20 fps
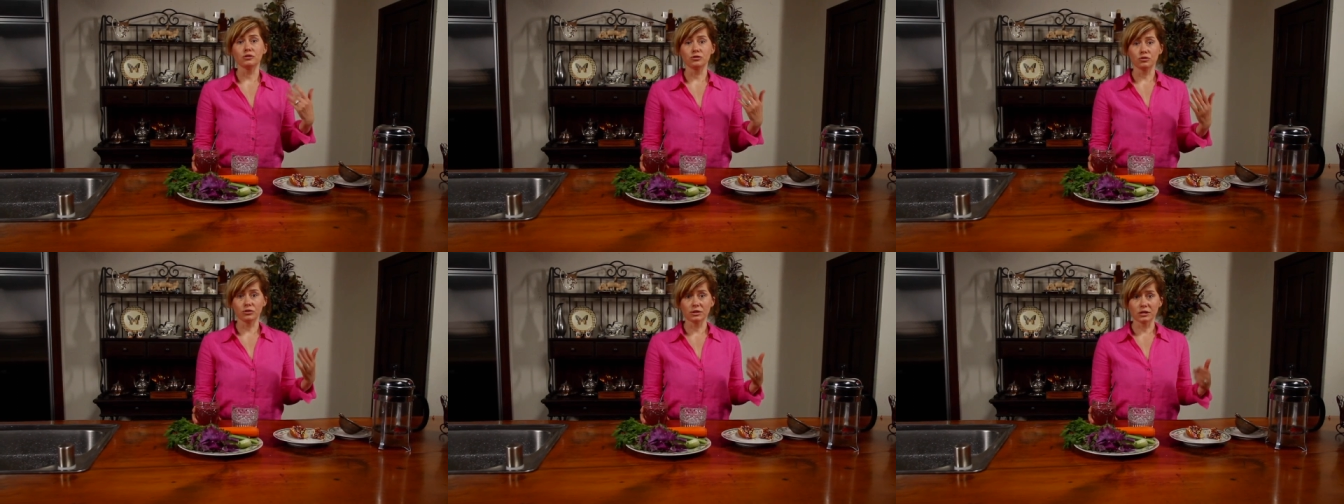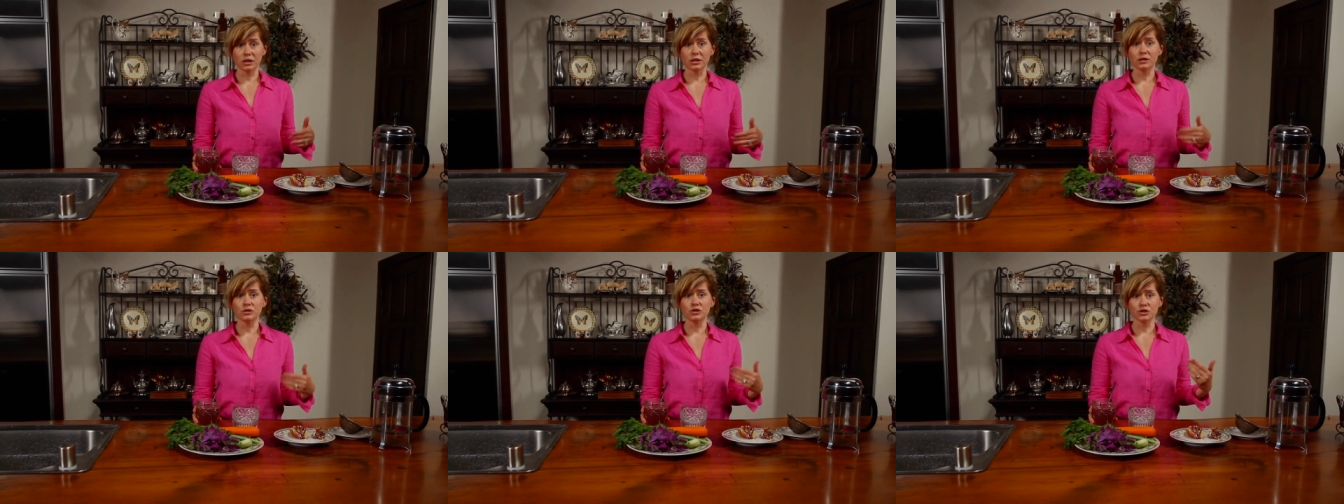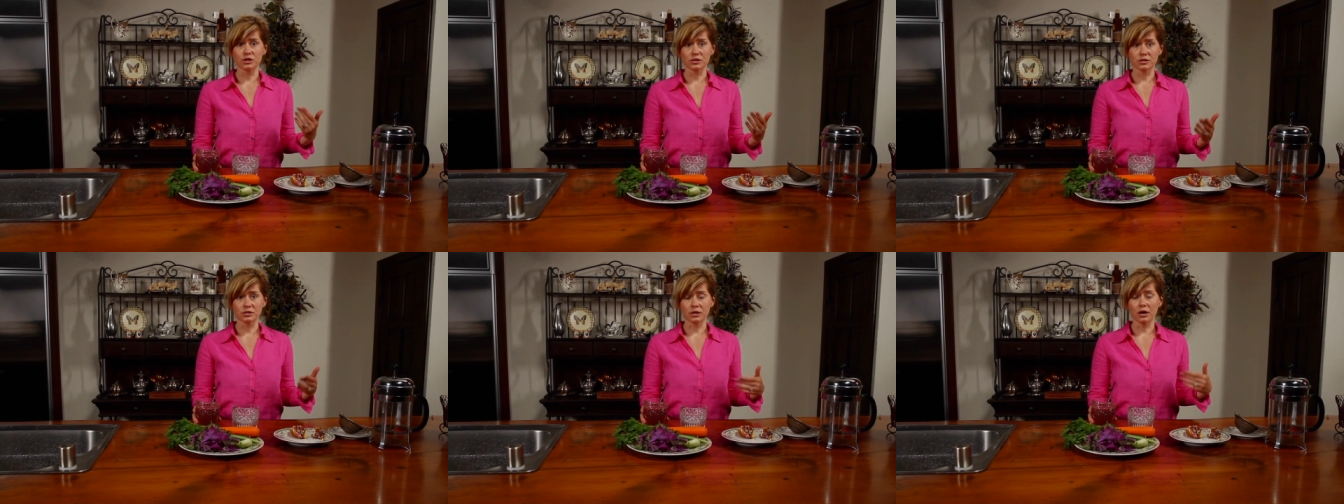to
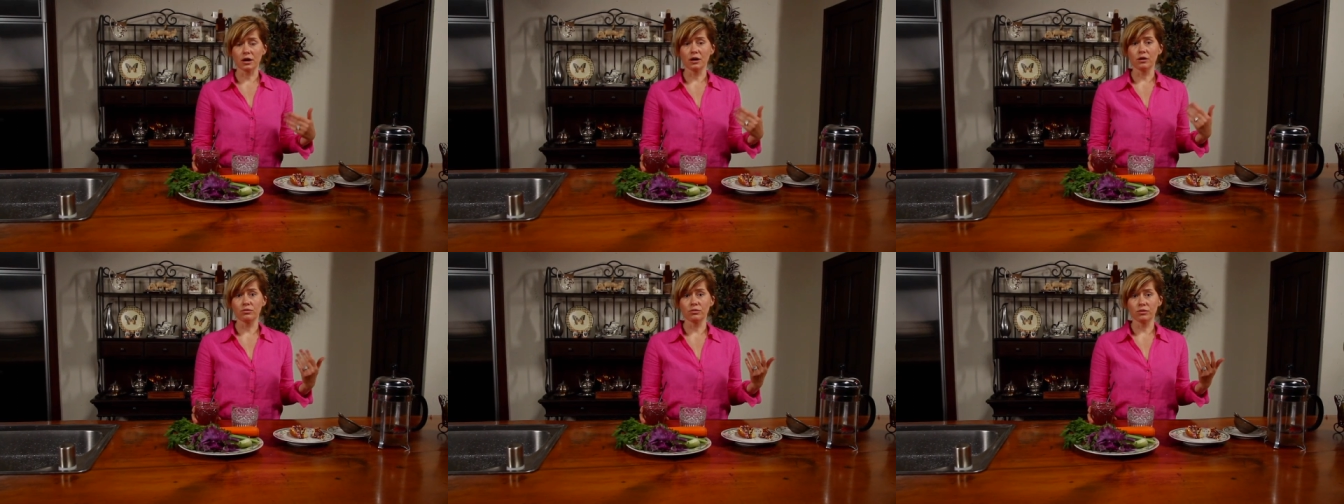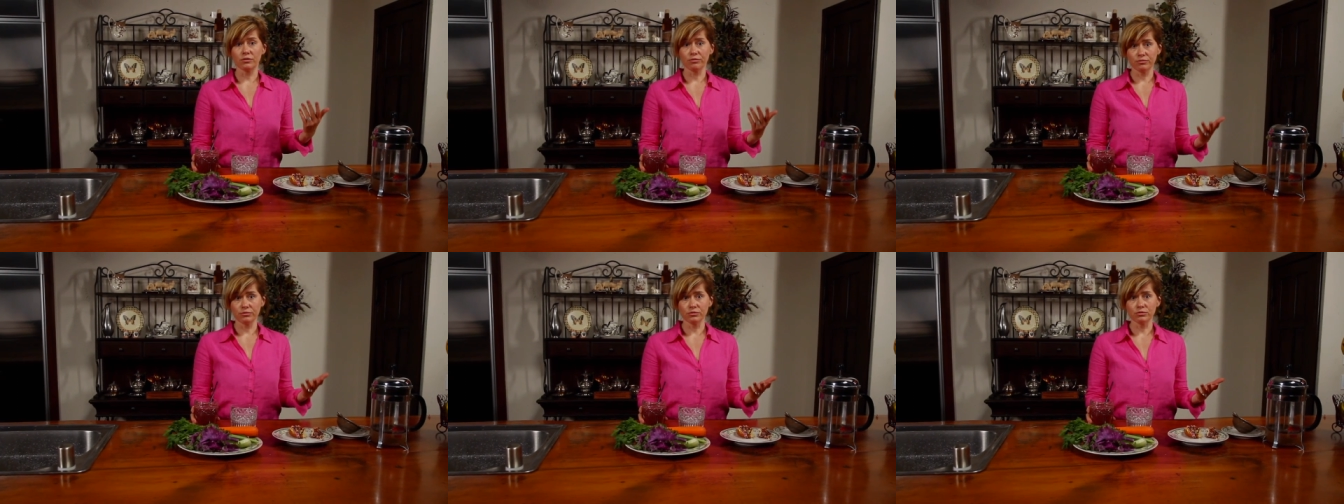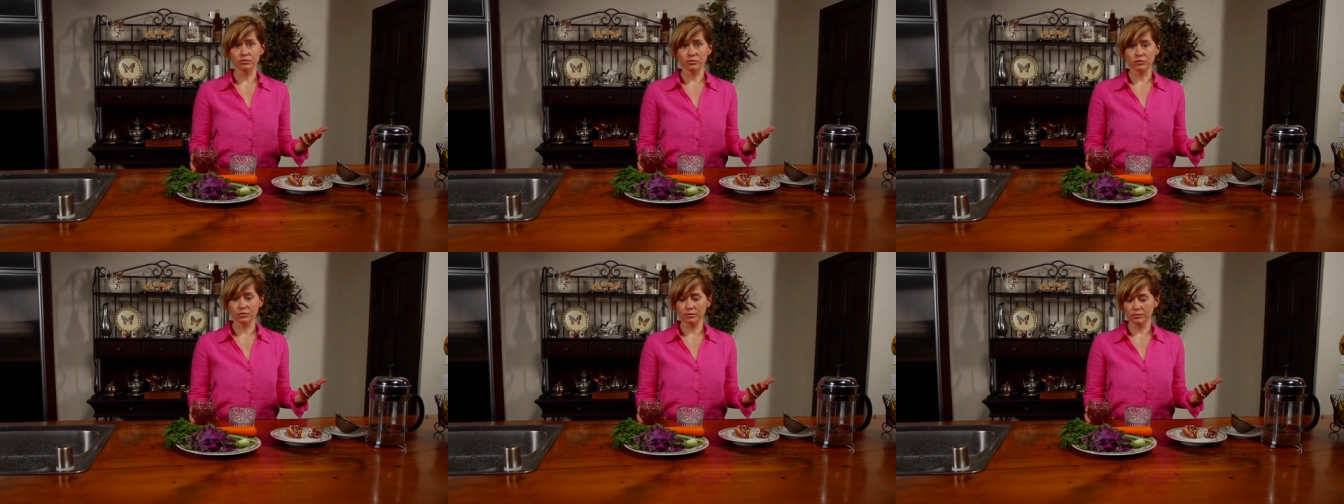digest our
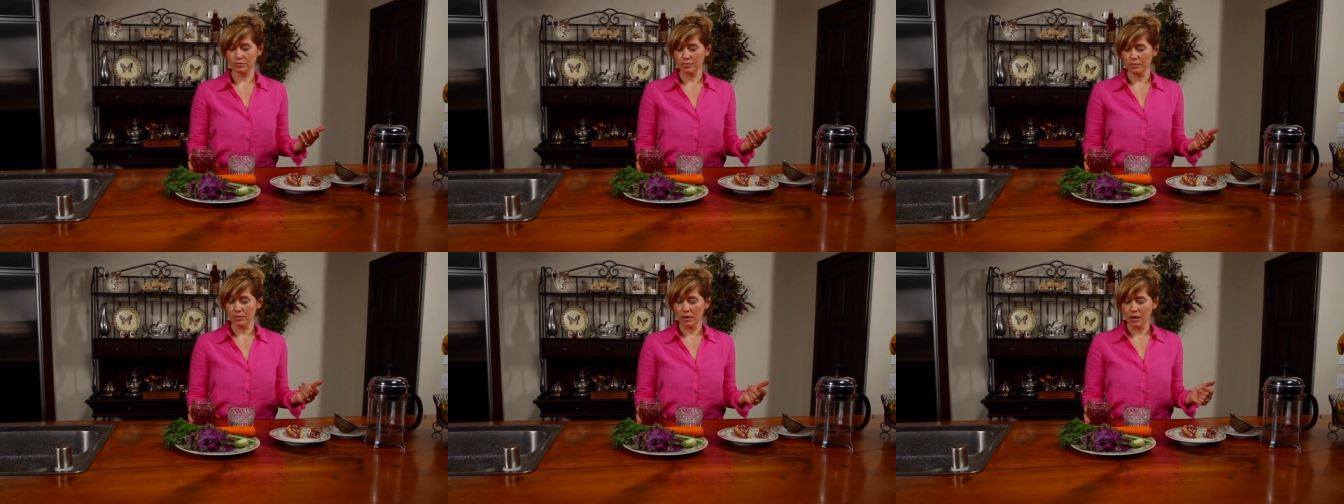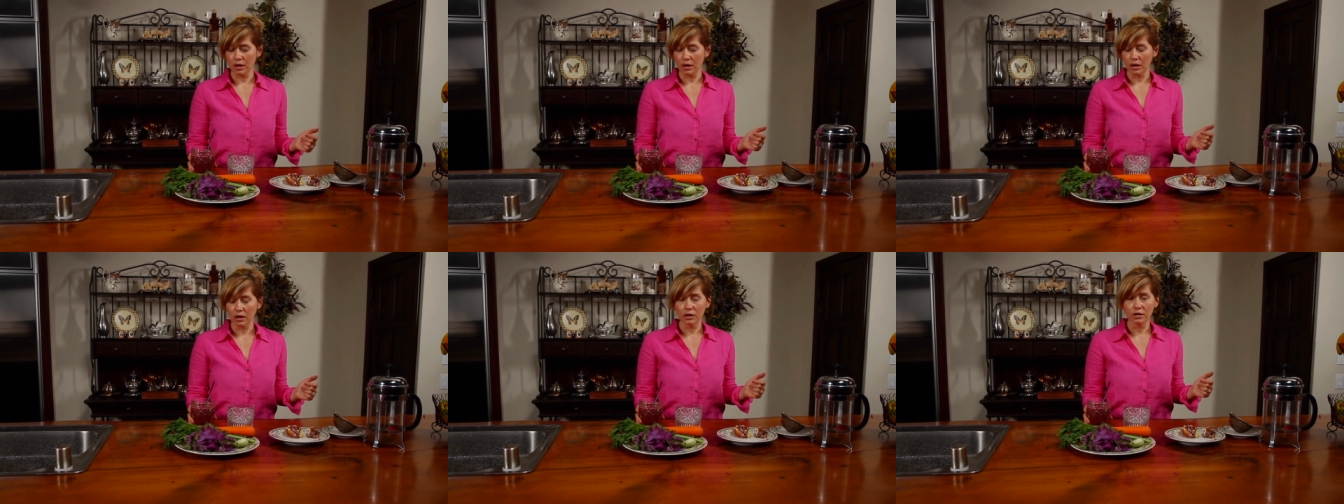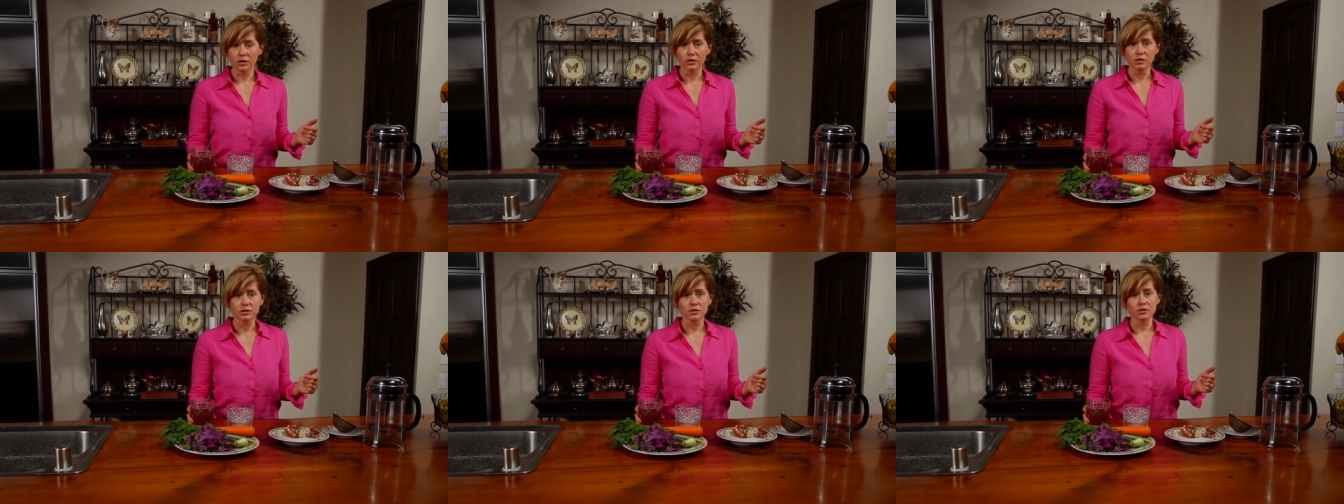food.
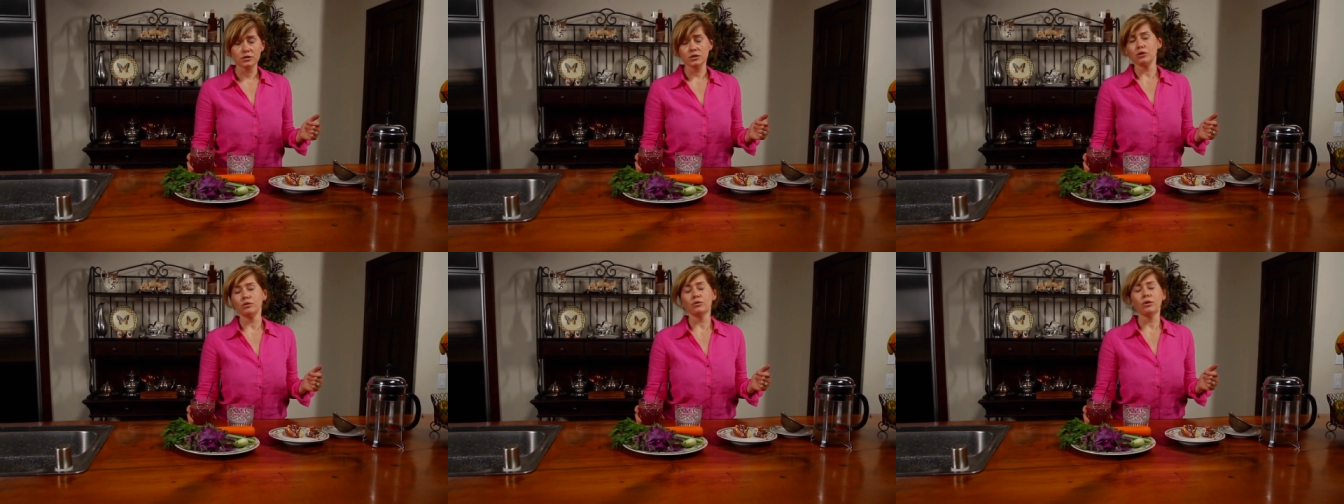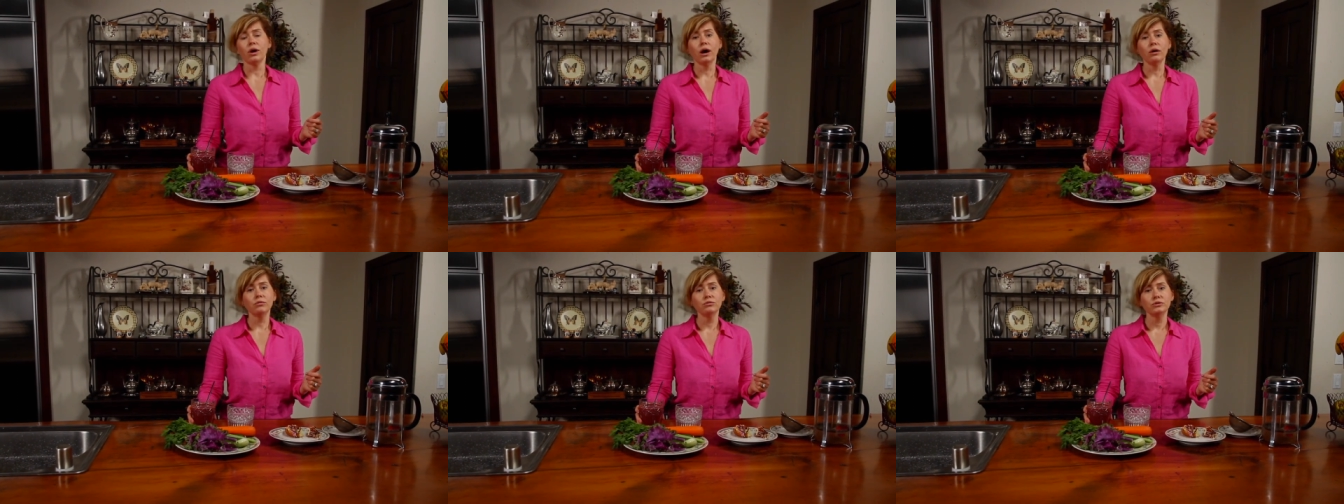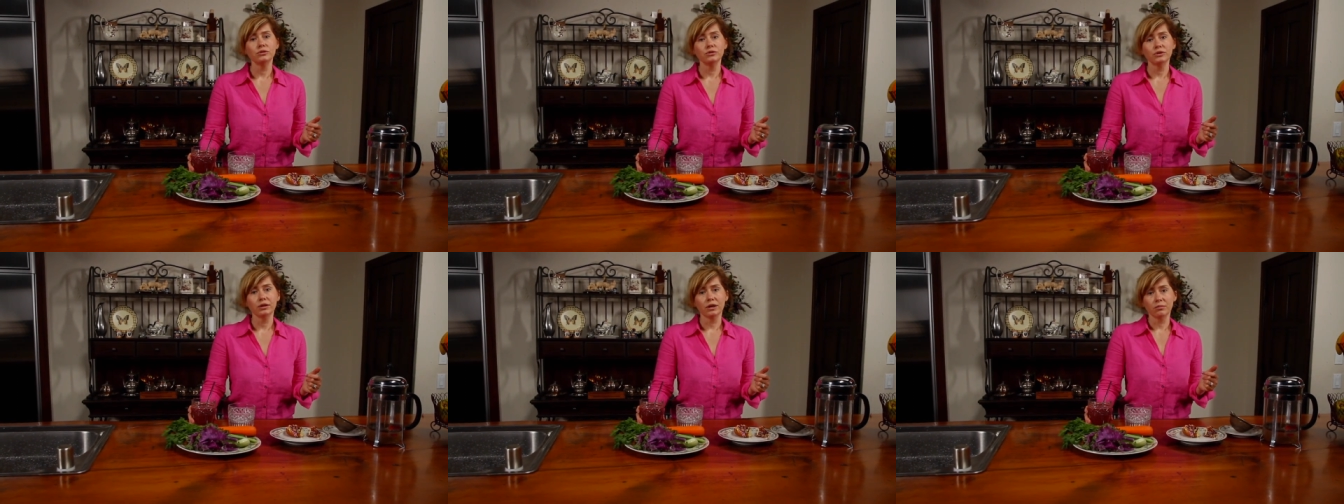So I would
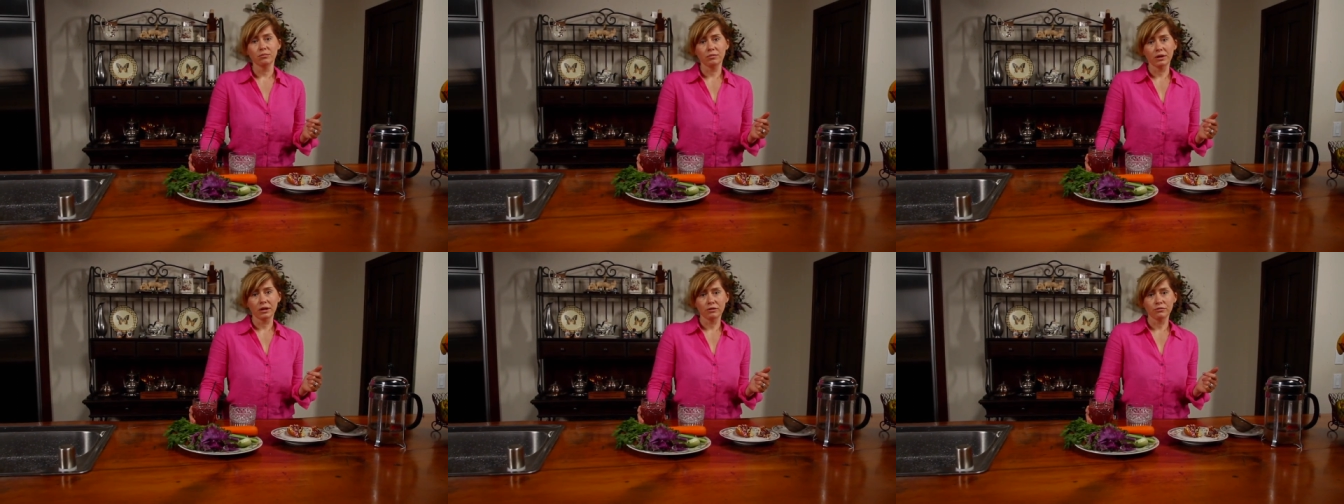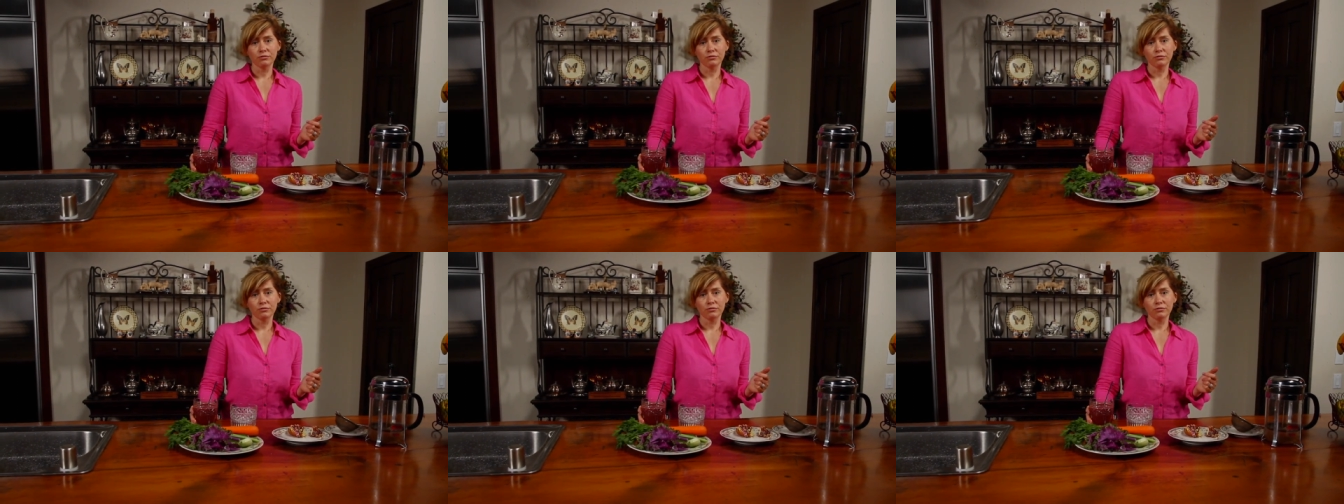recommend